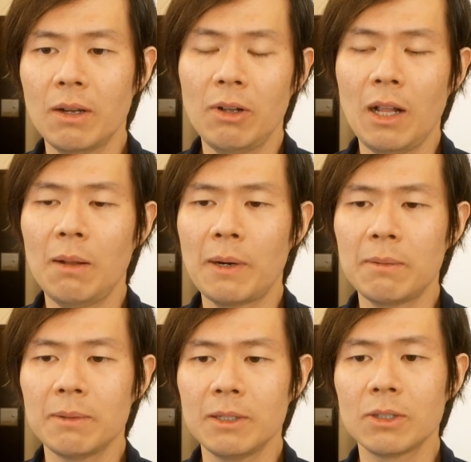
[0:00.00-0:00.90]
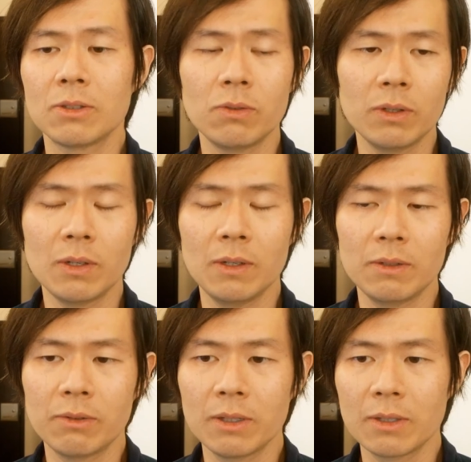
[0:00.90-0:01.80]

Oh, I'll probably just do it till it runs